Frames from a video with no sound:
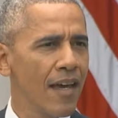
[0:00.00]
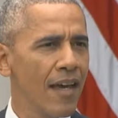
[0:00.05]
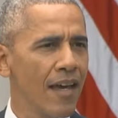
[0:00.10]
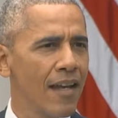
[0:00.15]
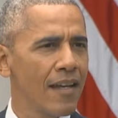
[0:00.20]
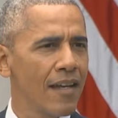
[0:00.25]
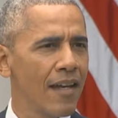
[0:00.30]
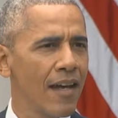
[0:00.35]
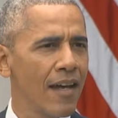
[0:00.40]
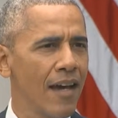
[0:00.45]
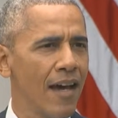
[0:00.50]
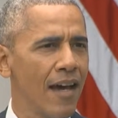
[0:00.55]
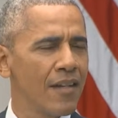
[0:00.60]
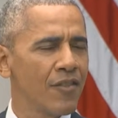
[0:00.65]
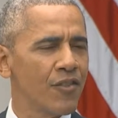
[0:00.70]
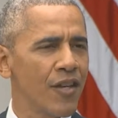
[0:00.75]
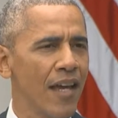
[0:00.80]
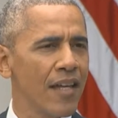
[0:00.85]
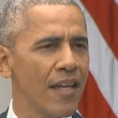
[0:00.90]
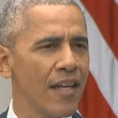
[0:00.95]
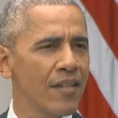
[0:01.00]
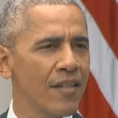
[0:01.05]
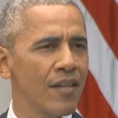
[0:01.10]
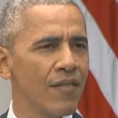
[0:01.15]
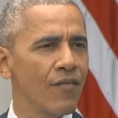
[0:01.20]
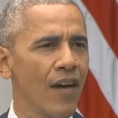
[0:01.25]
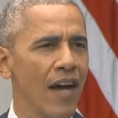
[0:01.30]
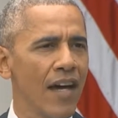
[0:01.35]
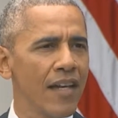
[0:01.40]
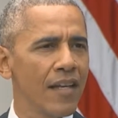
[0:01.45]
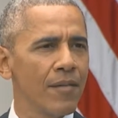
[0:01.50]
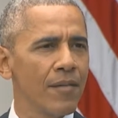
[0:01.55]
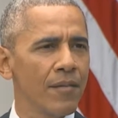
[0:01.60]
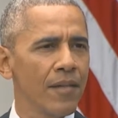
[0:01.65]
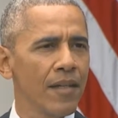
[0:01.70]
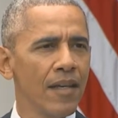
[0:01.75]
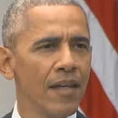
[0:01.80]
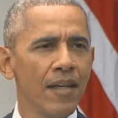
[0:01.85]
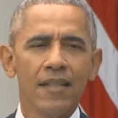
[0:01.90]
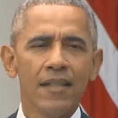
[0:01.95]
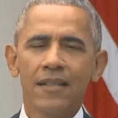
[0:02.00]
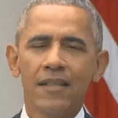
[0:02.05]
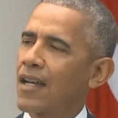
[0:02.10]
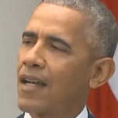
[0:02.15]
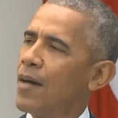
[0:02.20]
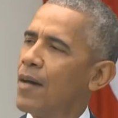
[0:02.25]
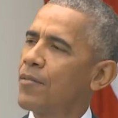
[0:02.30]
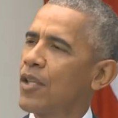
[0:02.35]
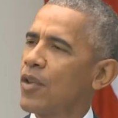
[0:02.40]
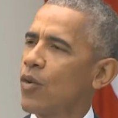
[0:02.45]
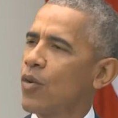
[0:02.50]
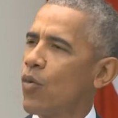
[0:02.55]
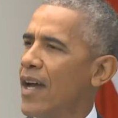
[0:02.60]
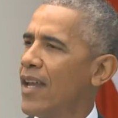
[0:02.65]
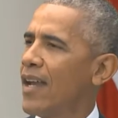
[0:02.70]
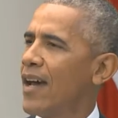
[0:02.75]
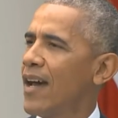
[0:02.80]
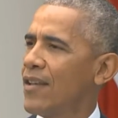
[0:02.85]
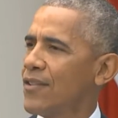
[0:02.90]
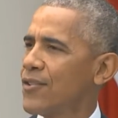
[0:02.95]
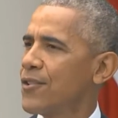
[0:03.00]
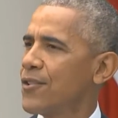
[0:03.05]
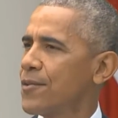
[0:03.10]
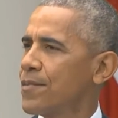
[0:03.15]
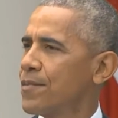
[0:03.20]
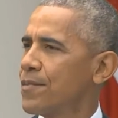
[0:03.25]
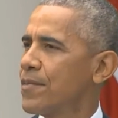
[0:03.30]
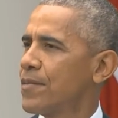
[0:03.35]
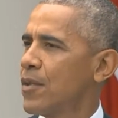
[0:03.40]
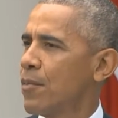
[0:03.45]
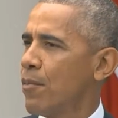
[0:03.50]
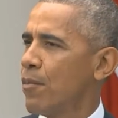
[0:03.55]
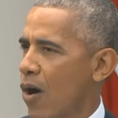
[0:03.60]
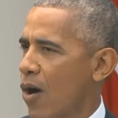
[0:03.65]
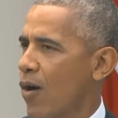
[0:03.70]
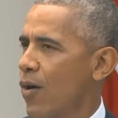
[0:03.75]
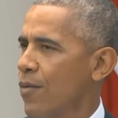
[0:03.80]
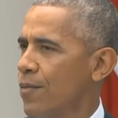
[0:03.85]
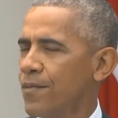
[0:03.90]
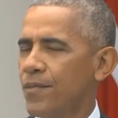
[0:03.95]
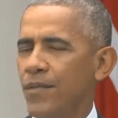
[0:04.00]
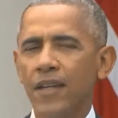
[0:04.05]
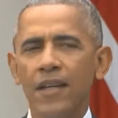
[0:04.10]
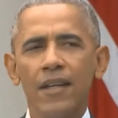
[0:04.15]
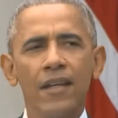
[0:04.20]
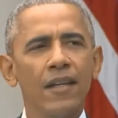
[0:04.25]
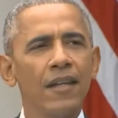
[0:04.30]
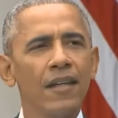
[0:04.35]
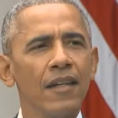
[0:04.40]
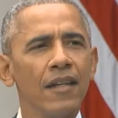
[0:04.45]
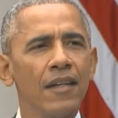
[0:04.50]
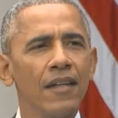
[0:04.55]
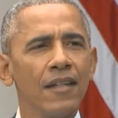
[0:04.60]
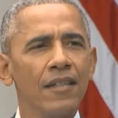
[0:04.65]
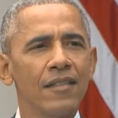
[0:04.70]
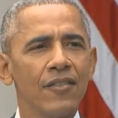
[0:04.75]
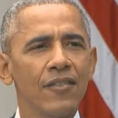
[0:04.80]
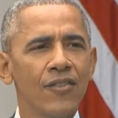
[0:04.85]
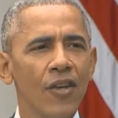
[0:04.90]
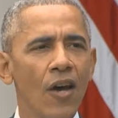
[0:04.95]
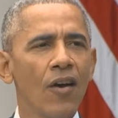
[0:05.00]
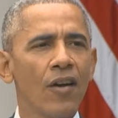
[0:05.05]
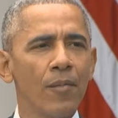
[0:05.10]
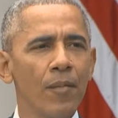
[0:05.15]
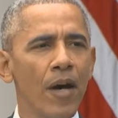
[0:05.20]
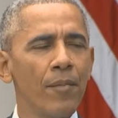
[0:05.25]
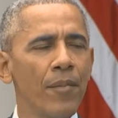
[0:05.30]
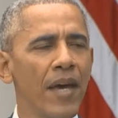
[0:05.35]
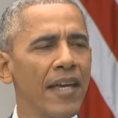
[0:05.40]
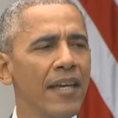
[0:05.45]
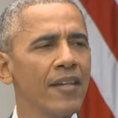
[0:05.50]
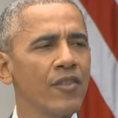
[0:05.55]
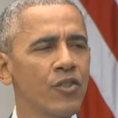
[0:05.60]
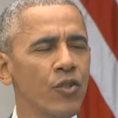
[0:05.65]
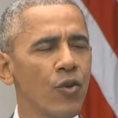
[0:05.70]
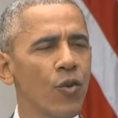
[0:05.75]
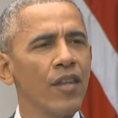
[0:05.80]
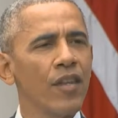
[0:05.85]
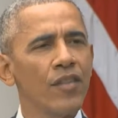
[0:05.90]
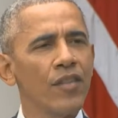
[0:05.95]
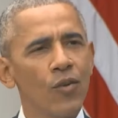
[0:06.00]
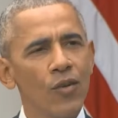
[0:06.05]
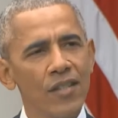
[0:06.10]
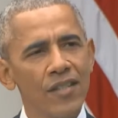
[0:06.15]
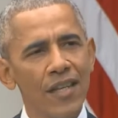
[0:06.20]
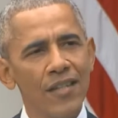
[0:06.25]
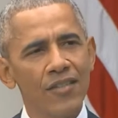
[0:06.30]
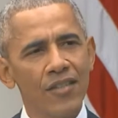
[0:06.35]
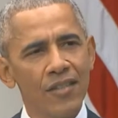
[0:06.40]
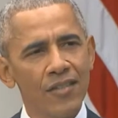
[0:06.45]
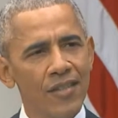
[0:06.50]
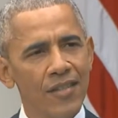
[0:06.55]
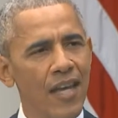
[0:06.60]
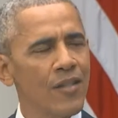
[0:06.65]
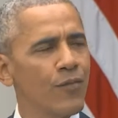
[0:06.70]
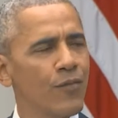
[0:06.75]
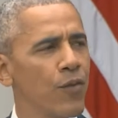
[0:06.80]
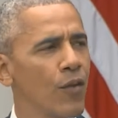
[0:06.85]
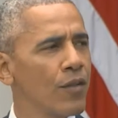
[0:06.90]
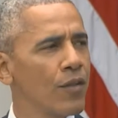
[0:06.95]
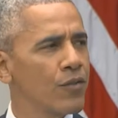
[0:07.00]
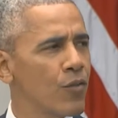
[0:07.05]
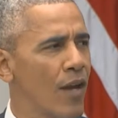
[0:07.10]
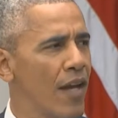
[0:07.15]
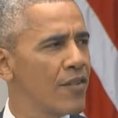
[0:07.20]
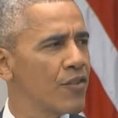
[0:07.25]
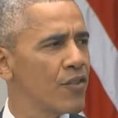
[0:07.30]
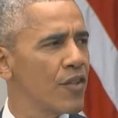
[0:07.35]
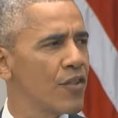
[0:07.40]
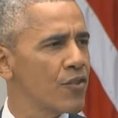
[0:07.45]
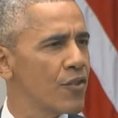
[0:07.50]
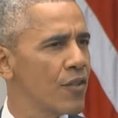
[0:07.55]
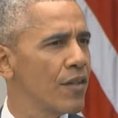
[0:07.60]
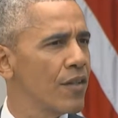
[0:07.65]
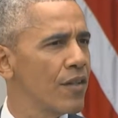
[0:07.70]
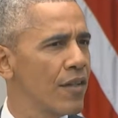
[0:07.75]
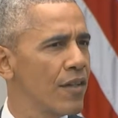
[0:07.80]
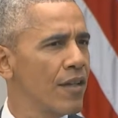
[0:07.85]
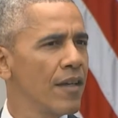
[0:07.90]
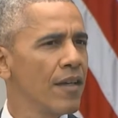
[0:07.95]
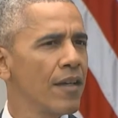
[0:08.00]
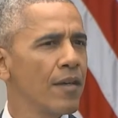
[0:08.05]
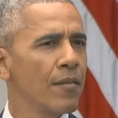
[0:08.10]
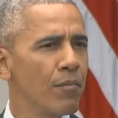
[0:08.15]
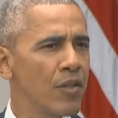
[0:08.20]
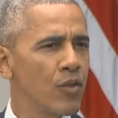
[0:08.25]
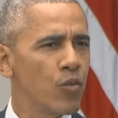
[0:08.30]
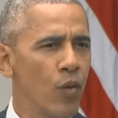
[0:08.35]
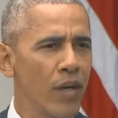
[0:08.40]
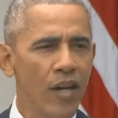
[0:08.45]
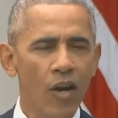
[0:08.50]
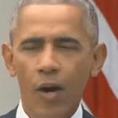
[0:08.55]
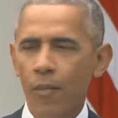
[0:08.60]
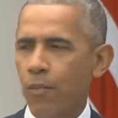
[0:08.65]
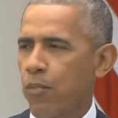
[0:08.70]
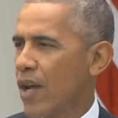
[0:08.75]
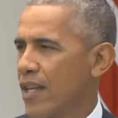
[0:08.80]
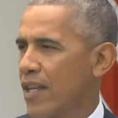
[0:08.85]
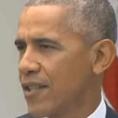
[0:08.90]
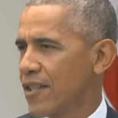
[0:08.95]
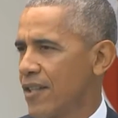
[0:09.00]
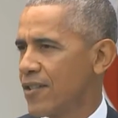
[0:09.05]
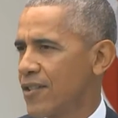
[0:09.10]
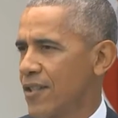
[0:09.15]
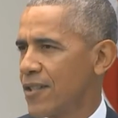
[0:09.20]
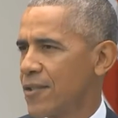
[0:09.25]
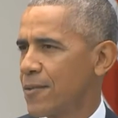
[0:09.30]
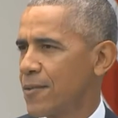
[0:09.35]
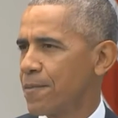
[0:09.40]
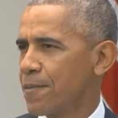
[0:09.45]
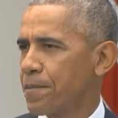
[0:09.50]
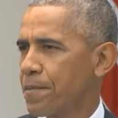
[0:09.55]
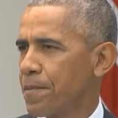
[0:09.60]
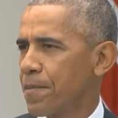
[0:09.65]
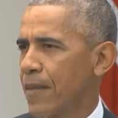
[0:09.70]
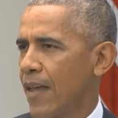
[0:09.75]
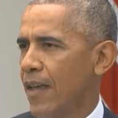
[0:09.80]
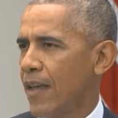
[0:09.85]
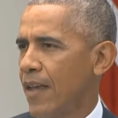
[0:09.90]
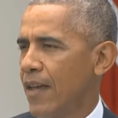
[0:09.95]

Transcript: And I had a chance to invite him to come to the White House tomorrow to talk about making sure that there is a successful transition between our presidencies.